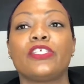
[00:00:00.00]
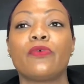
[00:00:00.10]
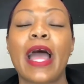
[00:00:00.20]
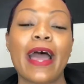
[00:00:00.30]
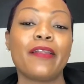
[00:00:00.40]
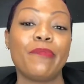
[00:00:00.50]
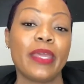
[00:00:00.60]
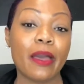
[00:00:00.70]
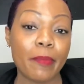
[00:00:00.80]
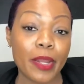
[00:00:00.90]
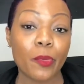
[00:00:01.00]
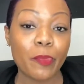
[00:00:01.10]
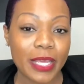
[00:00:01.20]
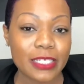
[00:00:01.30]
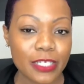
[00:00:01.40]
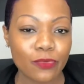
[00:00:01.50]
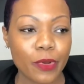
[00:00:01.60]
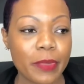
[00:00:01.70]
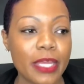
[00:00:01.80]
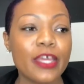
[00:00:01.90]
to how to be a better
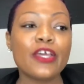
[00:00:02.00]
businesswoman,